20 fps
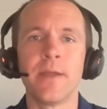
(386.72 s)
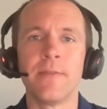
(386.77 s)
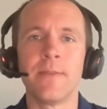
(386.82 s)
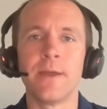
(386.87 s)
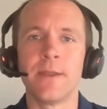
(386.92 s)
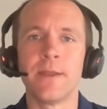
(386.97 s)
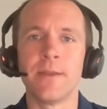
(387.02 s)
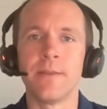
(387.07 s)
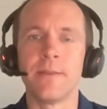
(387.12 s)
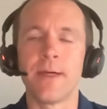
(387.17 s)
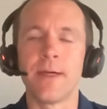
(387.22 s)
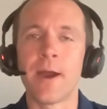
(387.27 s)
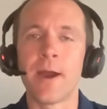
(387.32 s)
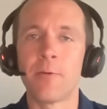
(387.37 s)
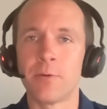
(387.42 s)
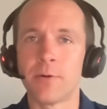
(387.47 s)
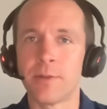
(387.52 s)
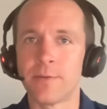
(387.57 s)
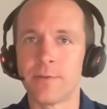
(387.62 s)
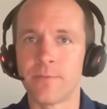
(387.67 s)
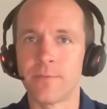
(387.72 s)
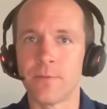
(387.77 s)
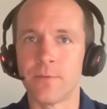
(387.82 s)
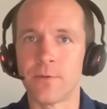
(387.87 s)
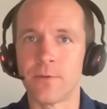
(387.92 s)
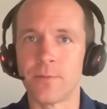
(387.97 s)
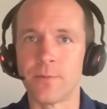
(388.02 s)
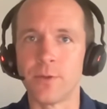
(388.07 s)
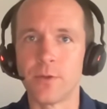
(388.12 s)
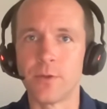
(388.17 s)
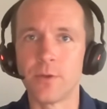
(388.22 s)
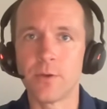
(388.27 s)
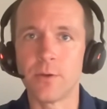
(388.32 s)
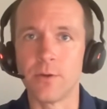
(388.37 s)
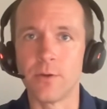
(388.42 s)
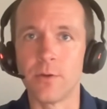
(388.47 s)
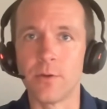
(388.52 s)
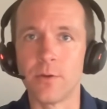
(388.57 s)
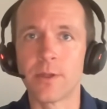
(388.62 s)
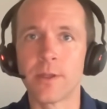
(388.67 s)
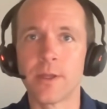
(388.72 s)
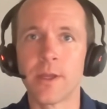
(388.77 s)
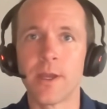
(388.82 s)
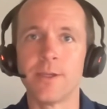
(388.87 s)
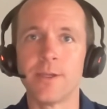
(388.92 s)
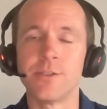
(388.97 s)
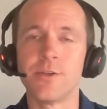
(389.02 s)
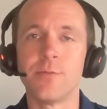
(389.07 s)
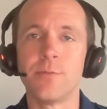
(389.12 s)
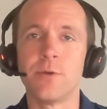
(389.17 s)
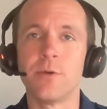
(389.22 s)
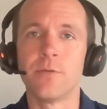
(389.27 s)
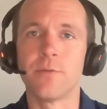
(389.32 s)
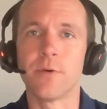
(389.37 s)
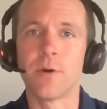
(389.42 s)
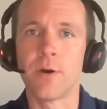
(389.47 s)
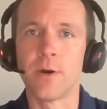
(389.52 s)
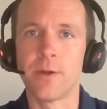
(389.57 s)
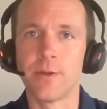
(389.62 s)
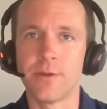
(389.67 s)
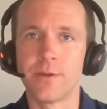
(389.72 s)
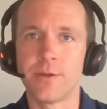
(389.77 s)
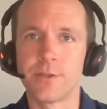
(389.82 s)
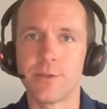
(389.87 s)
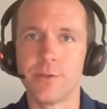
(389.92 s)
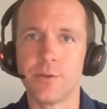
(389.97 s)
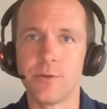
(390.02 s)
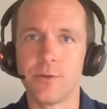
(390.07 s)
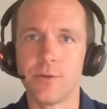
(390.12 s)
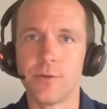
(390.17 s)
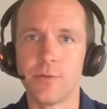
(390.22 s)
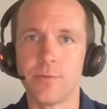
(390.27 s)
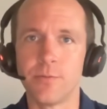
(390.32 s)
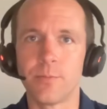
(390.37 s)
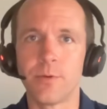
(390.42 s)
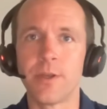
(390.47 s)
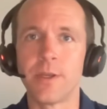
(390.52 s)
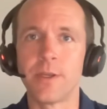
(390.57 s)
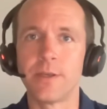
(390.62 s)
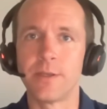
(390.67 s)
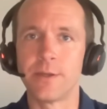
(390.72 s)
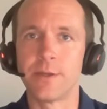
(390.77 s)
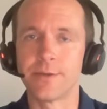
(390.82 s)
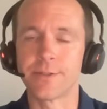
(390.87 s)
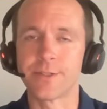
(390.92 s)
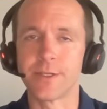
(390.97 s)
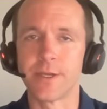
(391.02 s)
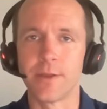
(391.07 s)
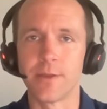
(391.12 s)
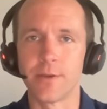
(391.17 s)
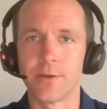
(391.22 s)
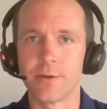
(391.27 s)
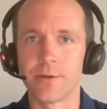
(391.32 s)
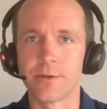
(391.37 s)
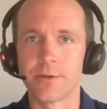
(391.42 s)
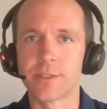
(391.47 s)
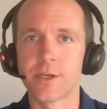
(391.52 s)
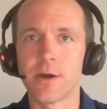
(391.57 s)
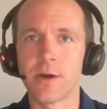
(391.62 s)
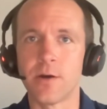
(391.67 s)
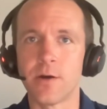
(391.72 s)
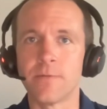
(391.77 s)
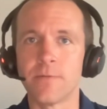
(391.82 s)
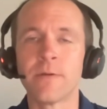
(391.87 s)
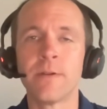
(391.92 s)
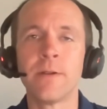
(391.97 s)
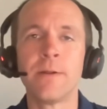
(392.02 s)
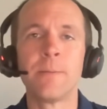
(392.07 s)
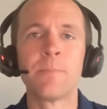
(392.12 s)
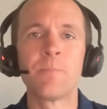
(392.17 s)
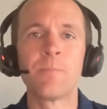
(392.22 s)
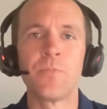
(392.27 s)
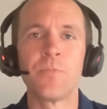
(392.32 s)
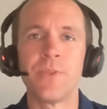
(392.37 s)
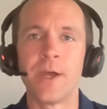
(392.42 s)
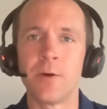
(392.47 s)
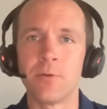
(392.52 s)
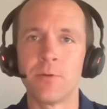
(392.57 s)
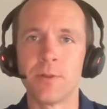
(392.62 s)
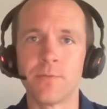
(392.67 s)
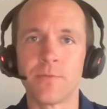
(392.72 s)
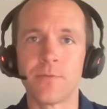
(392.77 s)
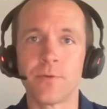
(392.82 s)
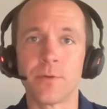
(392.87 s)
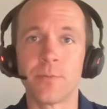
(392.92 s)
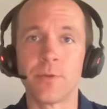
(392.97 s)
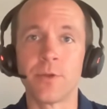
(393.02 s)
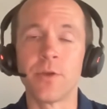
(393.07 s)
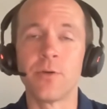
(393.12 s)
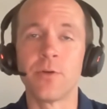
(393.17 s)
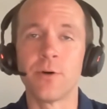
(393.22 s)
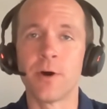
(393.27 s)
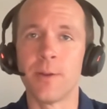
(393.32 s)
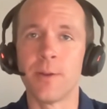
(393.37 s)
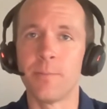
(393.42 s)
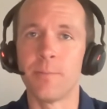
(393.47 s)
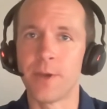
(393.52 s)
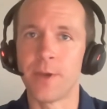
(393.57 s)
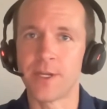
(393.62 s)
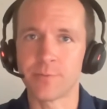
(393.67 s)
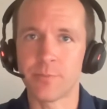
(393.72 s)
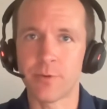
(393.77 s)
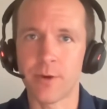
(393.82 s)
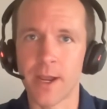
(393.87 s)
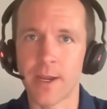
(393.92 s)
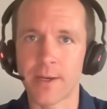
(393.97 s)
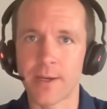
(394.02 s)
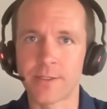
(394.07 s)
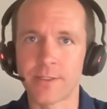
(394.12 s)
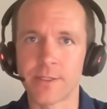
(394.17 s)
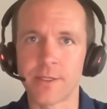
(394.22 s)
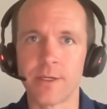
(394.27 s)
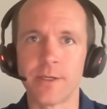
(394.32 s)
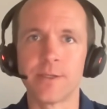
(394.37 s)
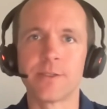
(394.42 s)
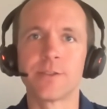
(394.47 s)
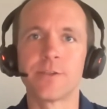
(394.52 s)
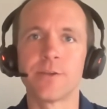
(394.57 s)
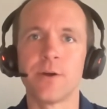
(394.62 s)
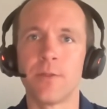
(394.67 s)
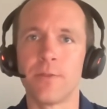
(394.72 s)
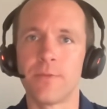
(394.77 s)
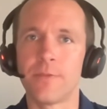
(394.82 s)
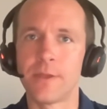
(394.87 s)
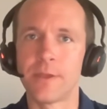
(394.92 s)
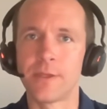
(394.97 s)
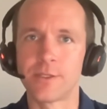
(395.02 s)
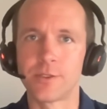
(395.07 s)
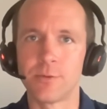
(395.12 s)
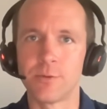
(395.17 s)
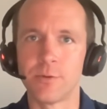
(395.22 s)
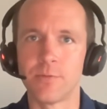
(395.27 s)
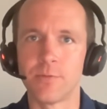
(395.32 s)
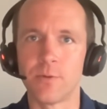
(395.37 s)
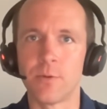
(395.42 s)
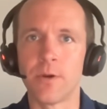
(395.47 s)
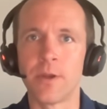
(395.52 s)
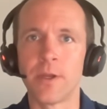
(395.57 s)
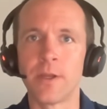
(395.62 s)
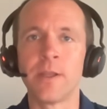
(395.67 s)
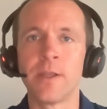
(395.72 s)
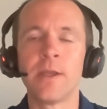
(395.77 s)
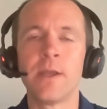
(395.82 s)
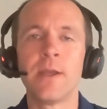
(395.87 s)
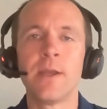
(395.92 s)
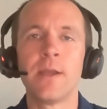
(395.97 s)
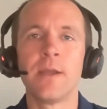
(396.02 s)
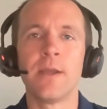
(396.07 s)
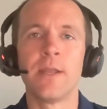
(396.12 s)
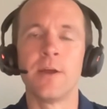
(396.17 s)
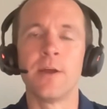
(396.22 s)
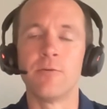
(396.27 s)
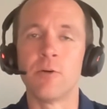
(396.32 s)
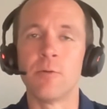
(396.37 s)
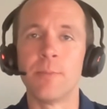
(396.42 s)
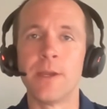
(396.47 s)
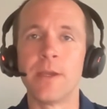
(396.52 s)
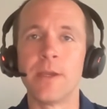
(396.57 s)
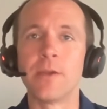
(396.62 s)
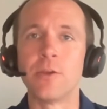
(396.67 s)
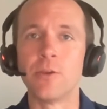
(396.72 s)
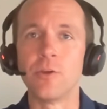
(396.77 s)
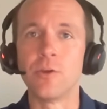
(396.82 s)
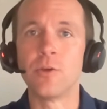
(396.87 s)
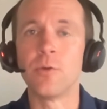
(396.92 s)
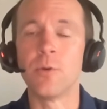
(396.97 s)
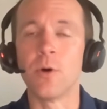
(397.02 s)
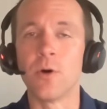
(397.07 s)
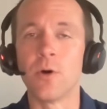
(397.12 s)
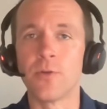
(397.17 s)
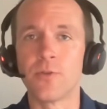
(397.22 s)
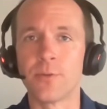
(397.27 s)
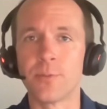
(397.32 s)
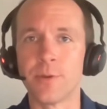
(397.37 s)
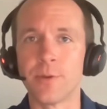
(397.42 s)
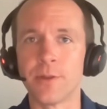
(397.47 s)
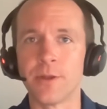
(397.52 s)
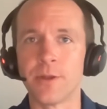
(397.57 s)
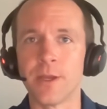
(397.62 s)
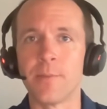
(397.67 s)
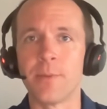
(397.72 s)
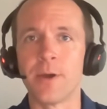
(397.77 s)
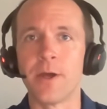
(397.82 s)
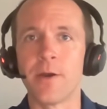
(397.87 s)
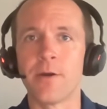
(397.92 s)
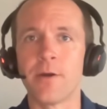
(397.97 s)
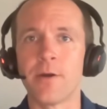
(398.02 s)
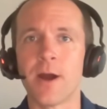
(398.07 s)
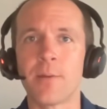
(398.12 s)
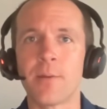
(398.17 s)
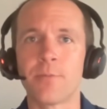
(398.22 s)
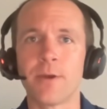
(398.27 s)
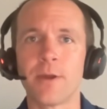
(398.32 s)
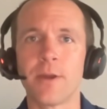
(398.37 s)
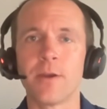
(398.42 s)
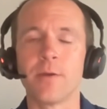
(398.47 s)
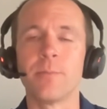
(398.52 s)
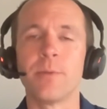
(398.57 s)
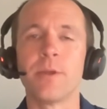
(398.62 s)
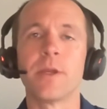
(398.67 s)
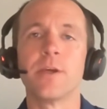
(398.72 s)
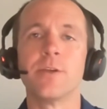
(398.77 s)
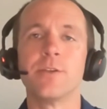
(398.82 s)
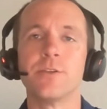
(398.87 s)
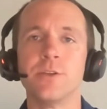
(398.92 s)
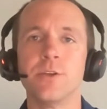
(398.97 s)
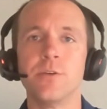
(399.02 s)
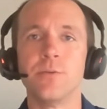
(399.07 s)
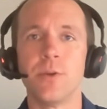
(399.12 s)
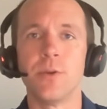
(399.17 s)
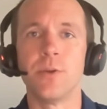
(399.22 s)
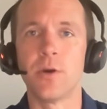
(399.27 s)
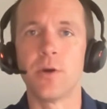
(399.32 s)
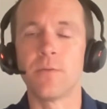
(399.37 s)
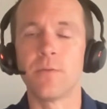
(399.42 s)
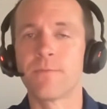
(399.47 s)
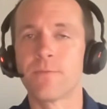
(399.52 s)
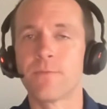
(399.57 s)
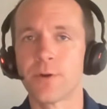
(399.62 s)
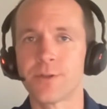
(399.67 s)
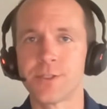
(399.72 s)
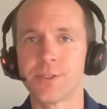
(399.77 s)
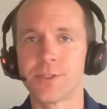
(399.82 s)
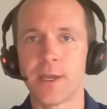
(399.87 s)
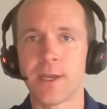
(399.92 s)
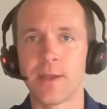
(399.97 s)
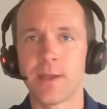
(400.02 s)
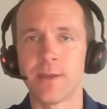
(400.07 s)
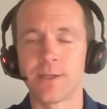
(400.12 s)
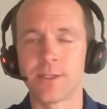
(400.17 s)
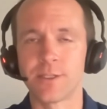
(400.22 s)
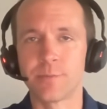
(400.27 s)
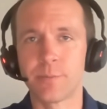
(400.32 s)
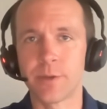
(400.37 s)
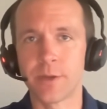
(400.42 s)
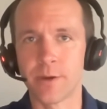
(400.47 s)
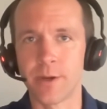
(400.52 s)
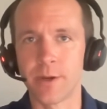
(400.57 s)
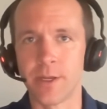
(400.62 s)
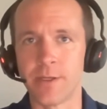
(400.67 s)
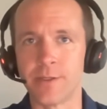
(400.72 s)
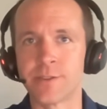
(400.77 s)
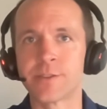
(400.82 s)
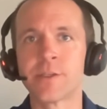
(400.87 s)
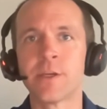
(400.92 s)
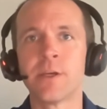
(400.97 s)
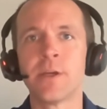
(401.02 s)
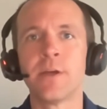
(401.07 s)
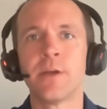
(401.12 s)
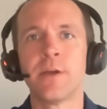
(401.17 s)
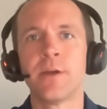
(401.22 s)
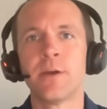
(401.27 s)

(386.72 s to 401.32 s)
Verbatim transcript: And then that will inform you as you move on to putting deals together yourself. That will inform you on best practices, on things to avoid, and it will make you ultimately a better operator because you know firsthand experience